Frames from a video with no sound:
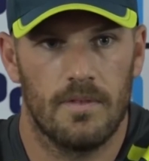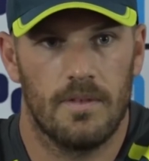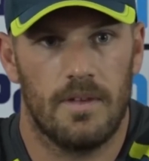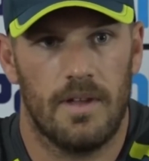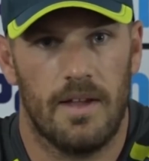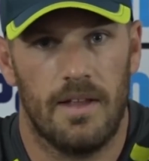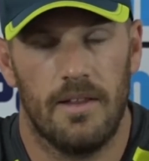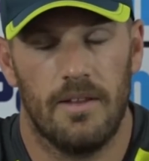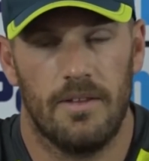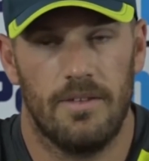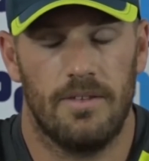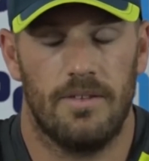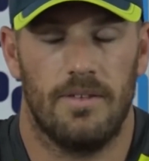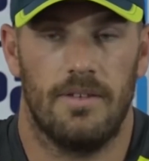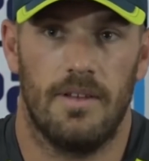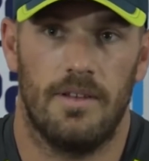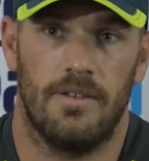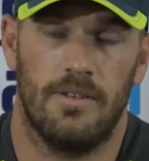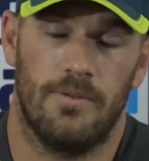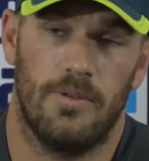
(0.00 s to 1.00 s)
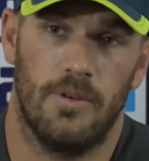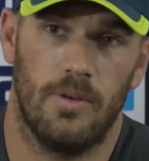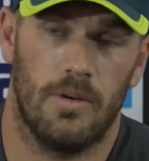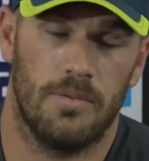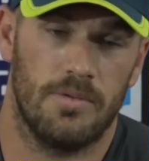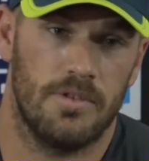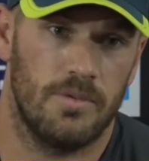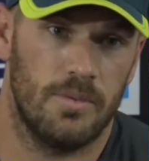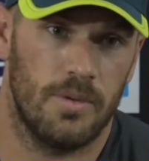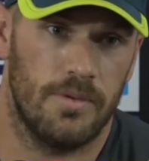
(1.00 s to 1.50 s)
Yeah, there's a few
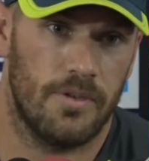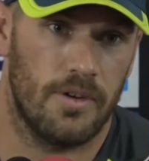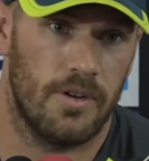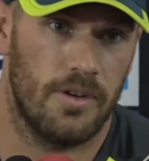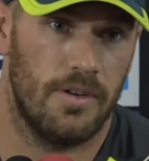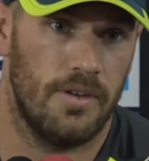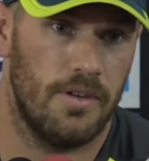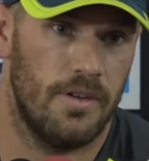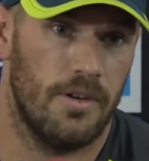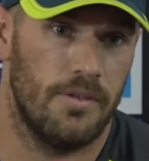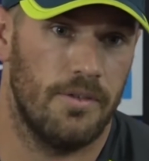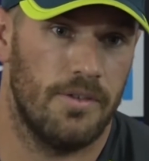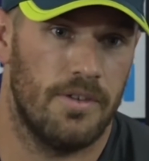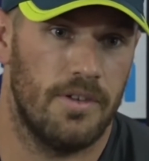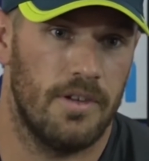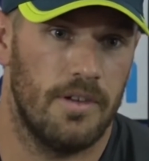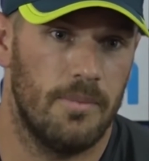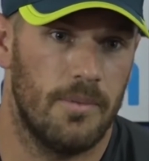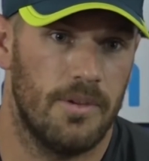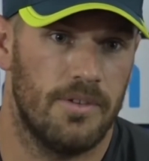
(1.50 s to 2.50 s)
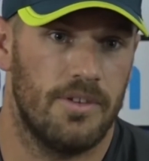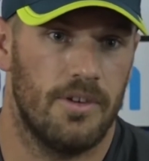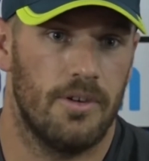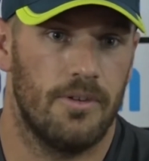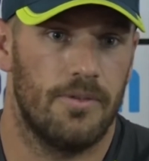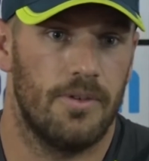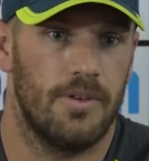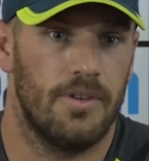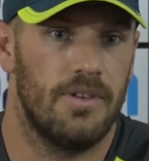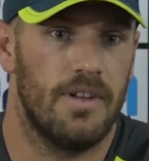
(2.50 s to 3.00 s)
options. We've got obviously
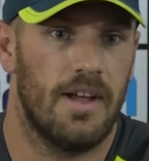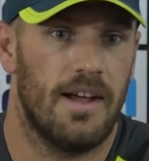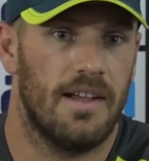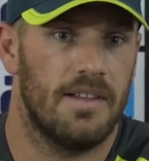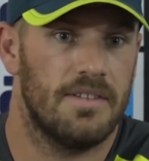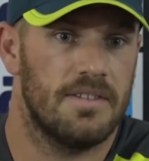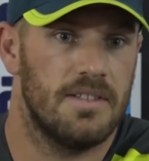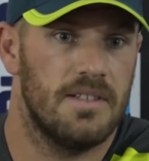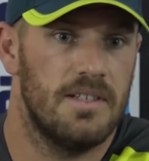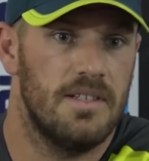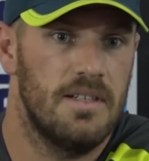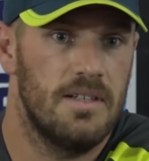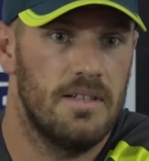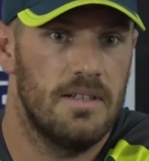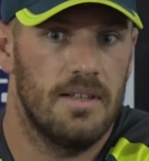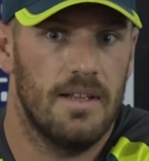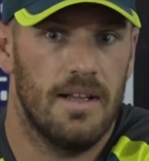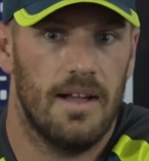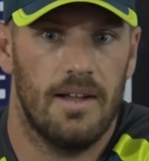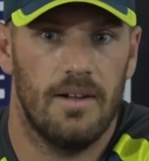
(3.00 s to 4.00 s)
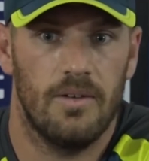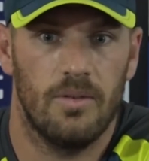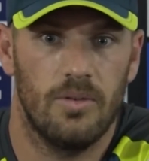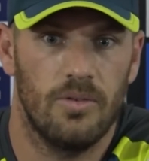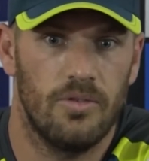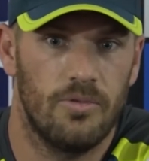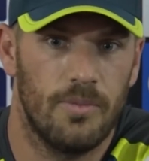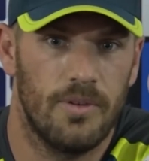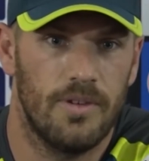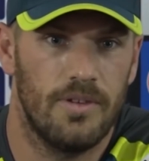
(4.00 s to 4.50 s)
myself and Darcy,
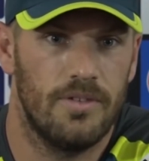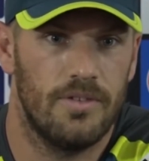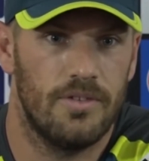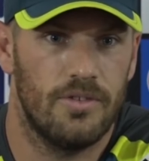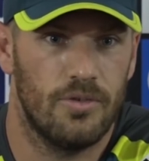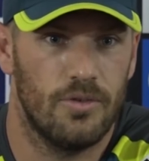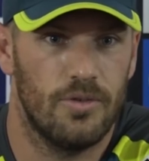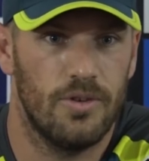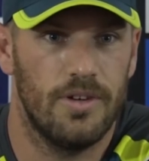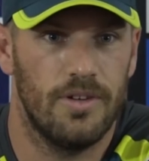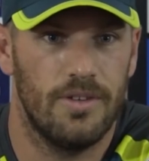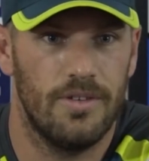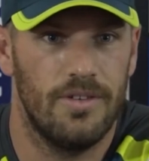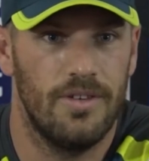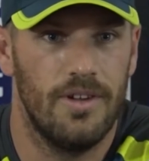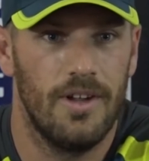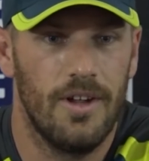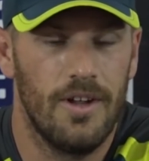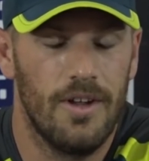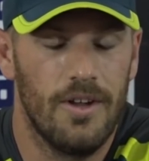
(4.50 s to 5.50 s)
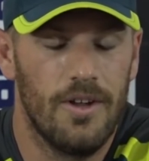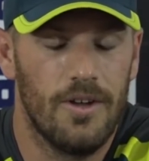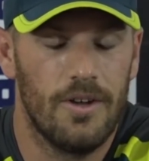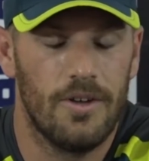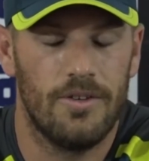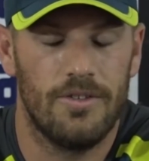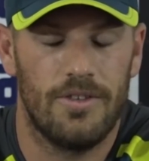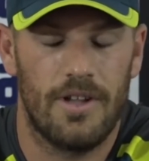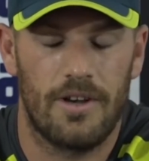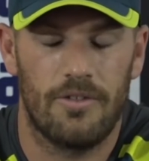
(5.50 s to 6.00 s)
Usman, Stoin,
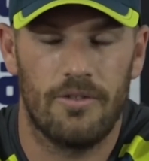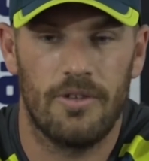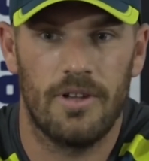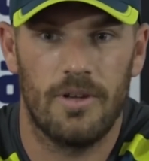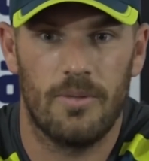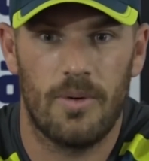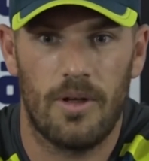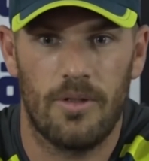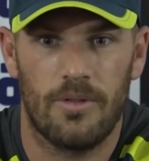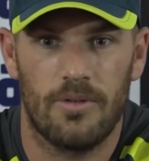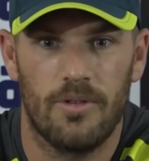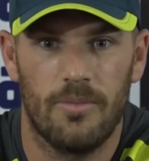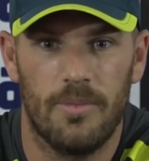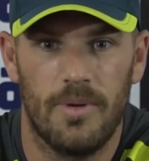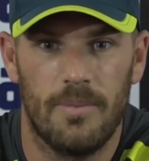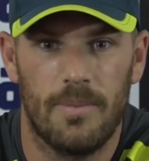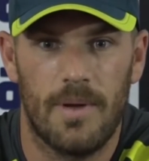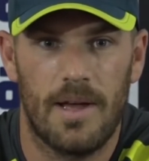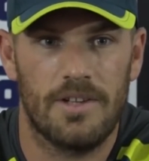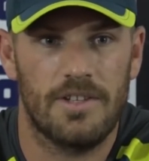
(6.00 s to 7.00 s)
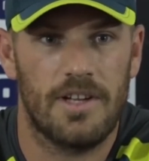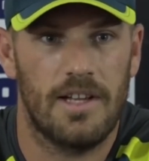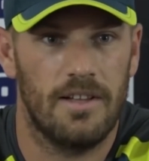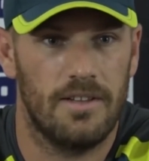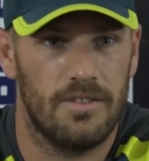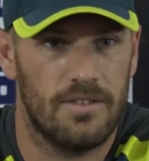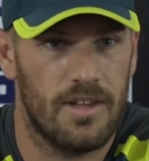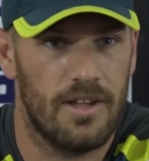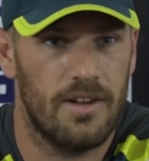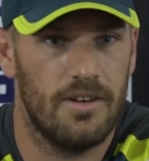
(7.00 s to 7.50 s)
who's done it really well through the Big Bash.
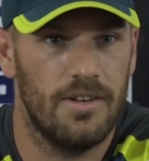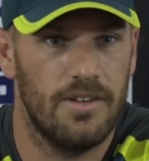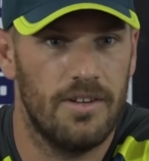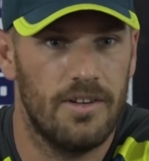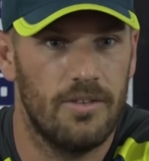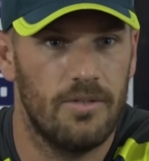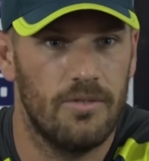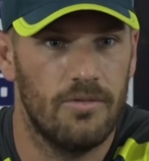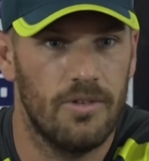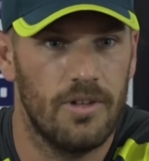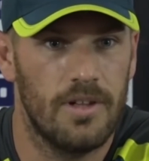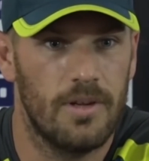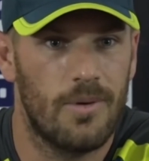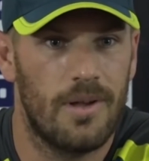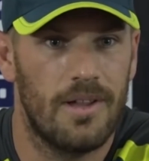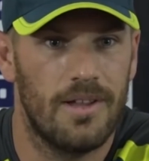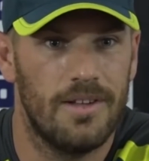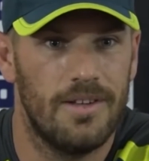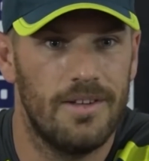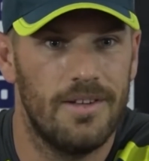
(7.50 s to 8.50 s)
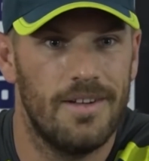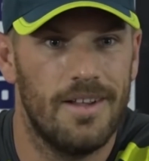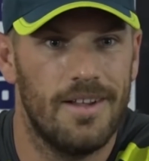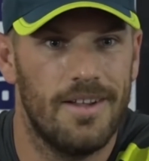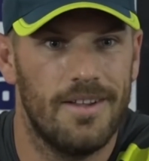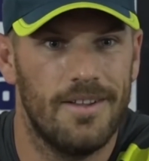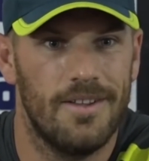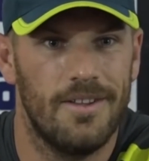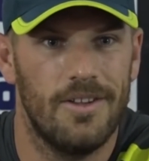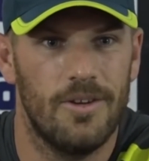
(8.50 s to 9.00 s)
Alex Carey did it really well in
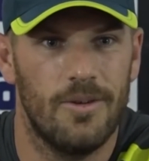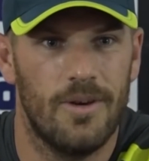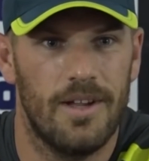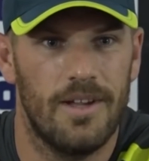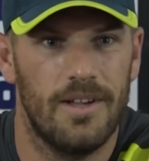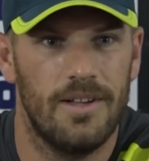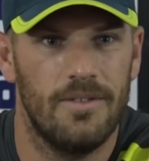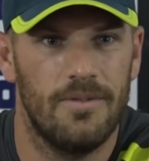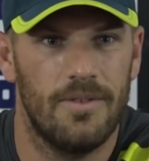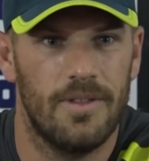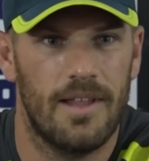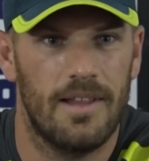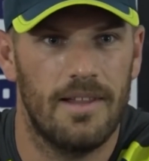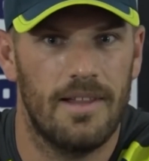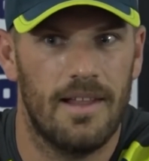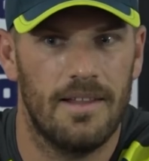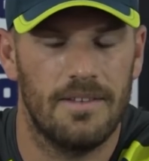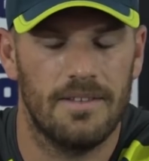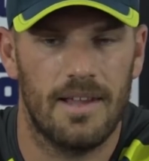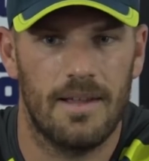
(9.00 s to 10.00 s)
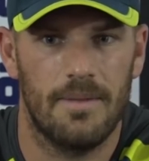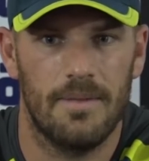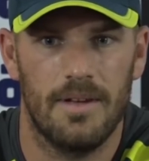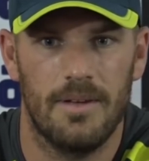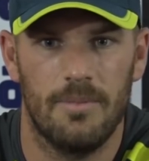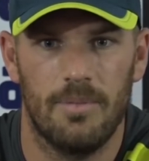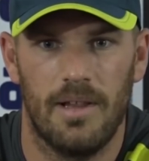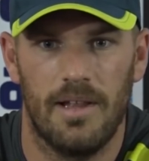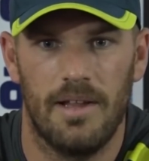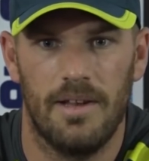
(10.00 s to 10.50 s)
the UAE for that last game that
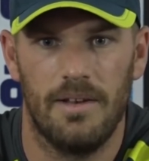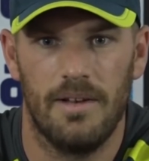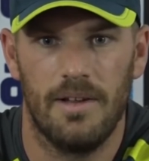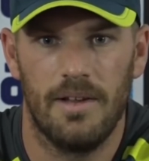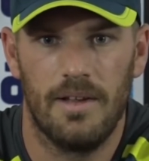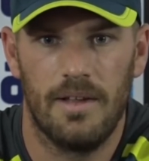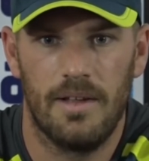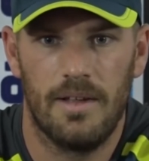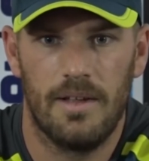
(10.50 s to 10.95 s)
he played